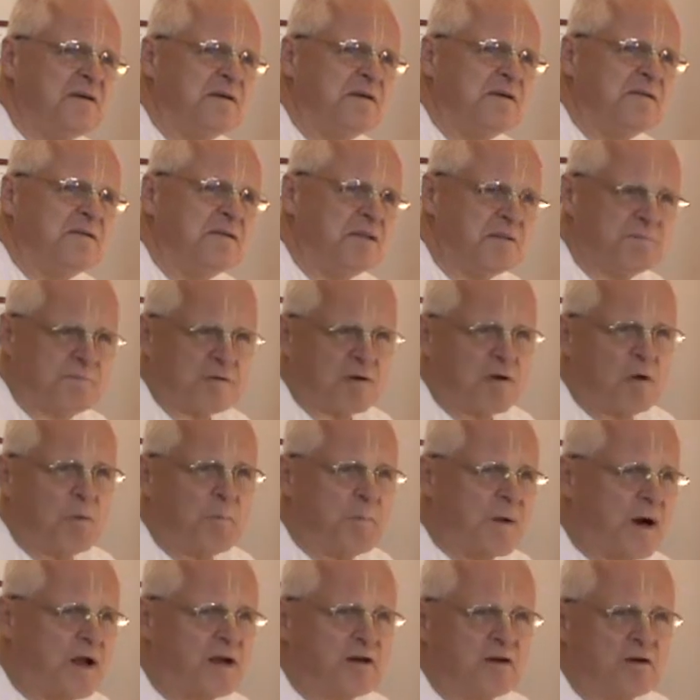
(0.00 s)
Did
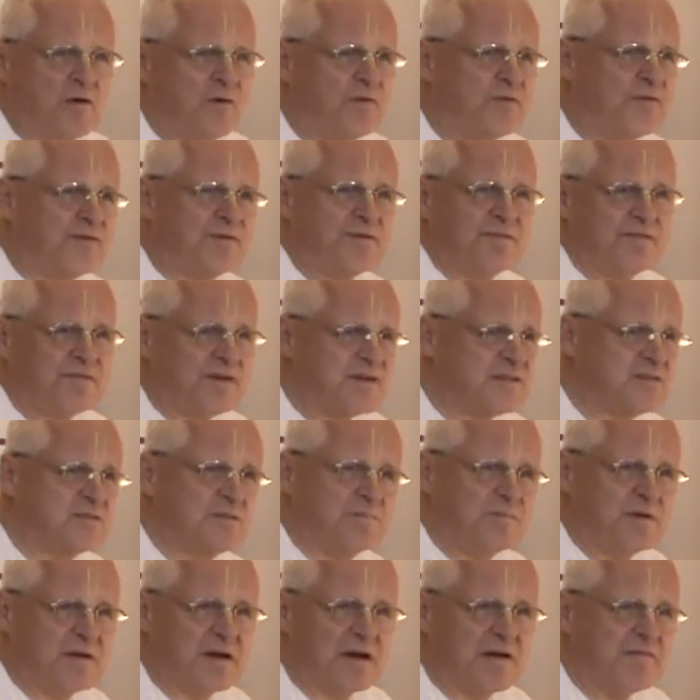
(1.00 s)
Prabhupada go to the West to
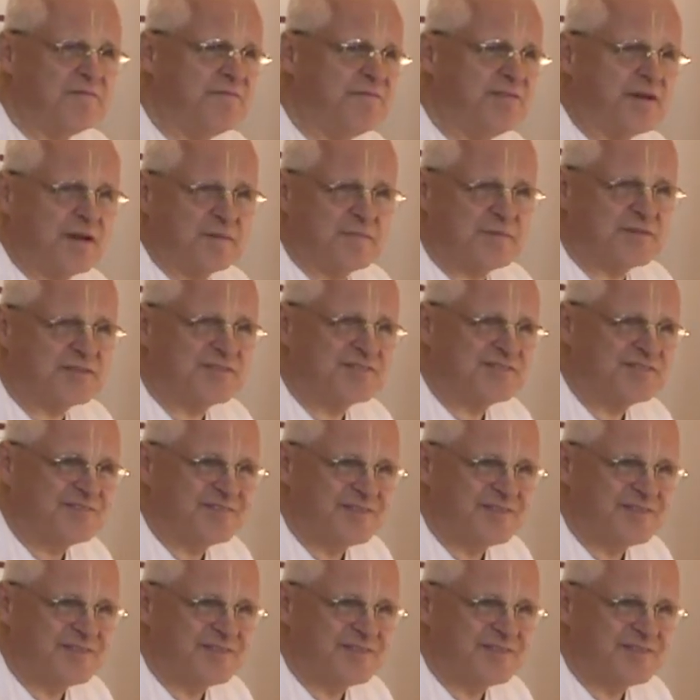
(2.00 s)
become famous?